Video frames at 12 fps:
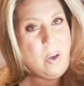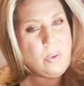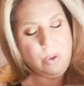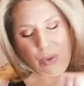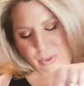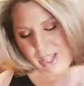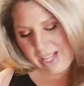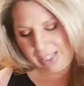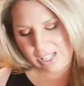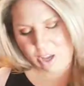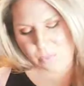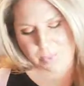Ooh,
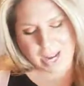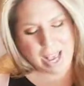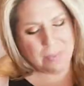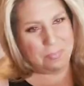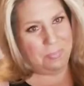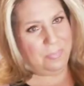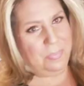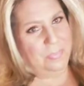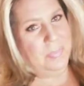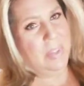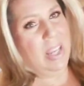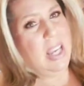let's open up.
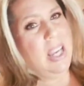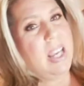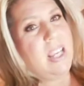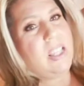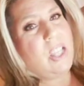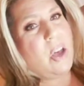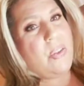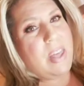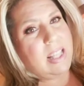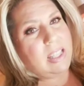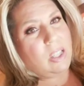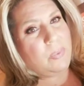So
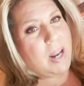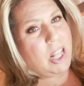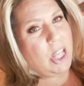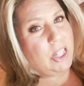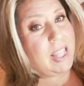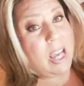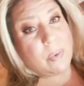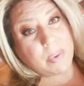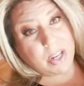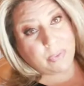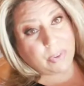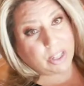this is what it looks like
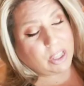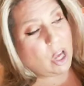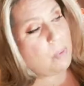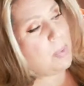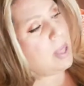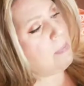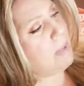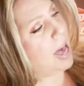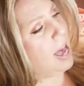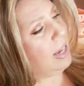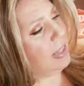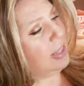when you first open the
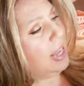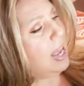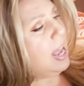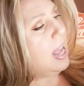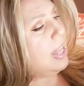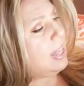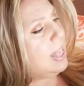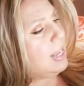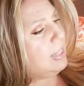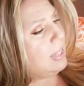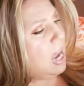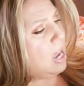box.
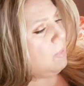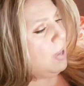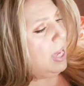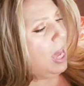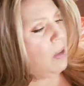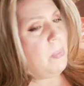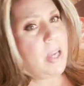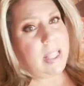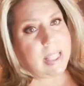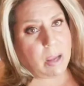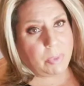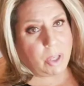This time it came with
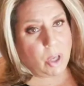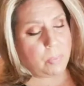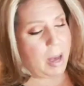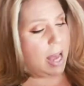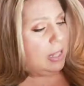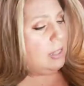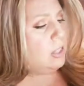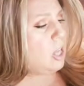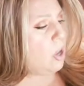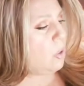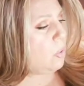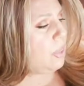some coupons.
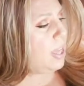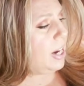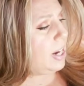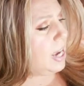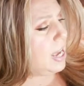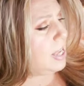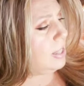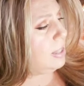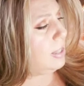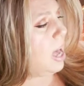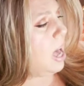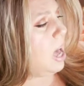So there
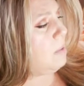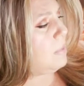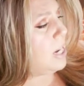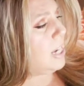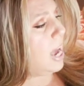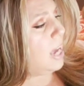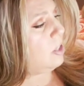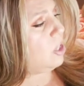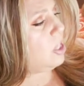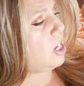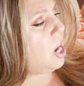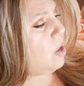is uh, Natasha
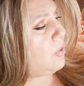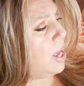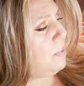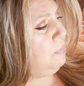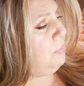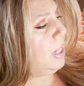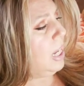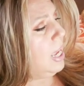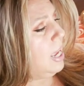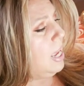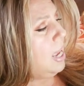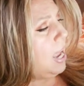Denona
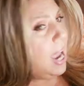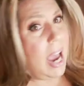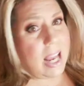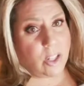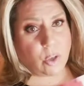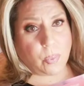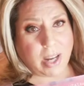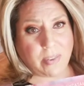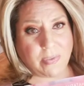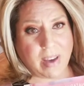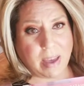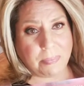and
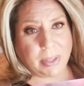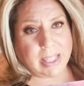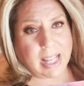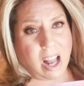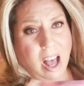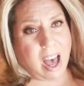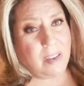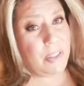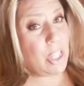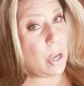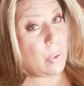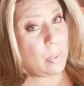25% off.
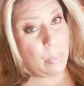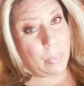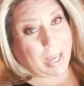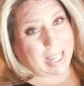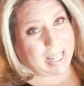So we can